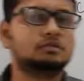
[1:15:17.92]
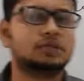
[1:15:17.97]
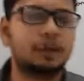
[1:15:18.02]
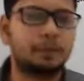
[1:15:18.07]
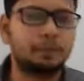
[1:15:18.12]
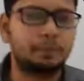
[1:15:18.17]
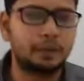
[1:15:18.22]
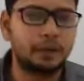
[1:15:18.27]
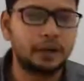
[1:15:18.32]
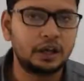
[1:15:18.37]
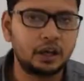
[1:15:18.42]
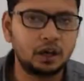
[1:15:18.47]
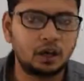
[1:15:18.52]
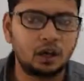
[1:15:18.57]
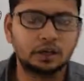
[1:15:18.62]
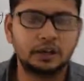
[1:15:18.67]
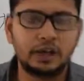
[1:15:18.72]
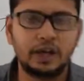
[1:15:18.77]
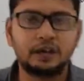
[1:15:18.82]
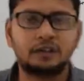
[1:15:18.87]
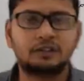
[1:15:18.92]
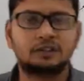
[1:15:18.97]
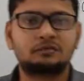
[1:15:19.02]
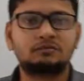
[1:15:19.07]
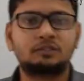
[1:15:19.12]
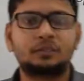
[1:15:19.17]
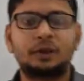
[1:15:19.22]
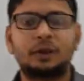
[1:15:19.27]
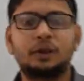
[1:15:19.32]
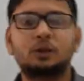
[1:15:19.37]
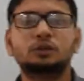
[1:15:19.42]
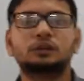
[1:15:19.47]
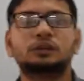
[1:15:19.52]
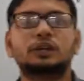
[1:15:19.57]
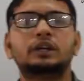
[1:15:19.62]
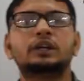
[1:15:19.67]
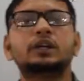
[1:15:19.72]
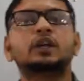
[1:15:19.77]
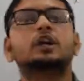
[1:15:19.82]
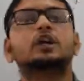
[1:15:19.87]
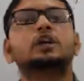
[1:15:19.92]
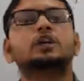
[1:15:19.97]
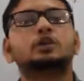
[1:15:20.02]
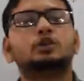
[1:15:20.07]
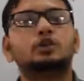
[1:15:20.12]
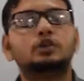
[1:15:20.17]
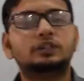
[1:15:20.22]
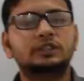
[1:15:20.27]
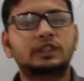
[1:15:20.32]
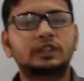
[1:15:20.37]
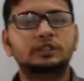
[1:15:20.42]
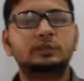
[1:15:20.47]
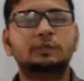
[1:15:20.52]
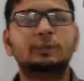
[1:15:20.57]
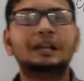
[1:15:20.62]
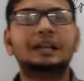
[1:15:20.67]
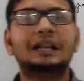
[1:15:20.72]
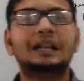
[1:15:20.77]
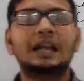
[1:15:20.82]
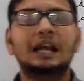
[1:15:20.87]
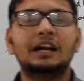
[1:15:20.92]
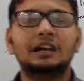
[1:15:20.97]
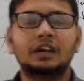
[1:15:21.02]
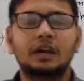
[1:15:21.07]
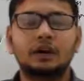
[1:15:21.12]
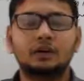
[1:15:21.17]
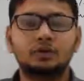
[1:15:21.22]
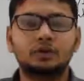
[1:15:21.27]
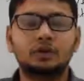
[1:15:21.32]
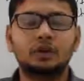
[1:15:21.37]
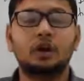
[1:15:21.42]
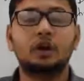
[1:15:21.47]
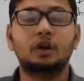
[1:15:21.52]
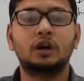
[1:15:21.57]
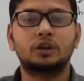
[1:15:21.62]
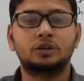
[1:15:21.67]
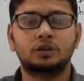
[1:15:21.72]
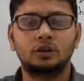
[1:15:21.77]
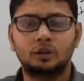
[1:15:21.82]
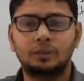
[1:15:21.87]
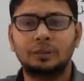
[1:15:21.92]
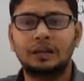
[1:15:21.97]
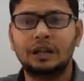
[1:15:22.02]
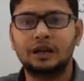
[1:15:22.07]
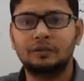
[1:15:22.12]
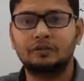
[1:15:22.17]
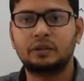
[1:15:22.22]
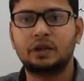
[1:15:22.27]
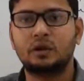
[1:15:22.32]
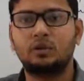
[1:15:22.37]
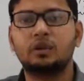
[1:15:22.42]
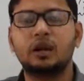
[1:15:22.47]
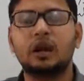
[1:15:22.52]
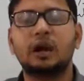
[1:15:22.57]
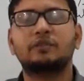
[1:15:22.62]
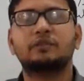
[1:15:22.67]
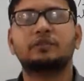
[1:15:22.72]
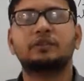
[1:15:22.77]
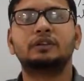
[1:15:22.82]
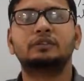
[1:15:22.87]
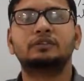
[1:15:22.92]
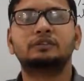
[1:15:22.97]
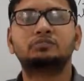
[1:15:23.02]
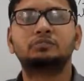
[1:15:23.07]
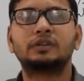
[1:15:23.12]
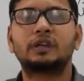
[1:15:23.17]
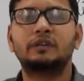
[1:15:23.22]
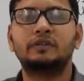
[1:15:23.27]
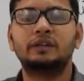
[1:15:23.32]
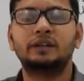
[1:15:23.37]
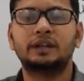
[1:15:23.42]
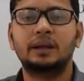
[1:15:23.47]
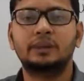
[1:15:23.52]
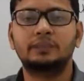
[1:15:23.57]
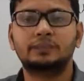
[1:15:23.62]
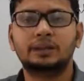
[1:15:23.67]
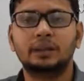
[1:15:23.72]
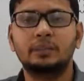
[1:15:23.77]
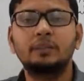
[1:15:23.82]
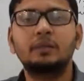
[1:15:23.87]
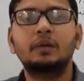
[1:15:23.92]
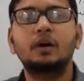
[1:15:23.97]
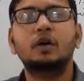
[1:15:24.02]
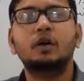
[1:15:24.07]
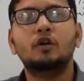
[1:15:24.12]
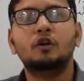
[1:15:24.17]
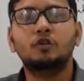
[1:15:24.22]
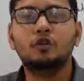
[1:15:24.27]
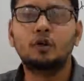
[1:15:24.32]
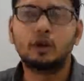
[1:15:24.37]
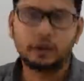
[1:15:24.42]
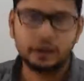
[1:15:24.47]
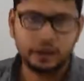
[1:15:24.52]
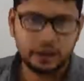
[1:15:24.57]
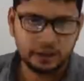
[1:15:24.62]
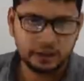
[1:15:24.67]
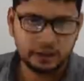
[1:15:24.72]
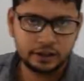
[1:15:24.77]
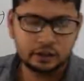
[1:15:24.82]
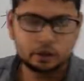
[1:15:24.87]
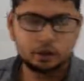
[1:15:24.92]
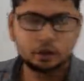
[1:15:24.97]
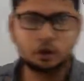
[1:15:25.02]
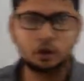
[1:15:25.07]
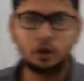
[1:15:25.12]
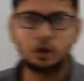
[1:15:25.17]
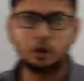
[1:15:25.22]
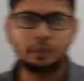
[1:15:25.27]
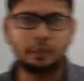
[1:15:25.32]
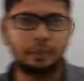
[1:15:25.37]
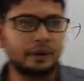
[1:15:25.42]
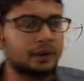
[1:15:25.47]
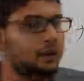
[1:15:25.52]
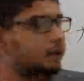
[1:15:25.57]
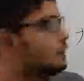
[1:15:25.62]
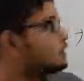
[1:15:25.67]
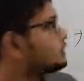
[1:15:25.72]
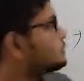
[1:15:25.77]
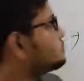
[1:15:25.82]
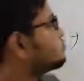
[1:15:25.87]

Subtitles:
company or that producer should just be let out or should be left out after giving them some warning. They should not be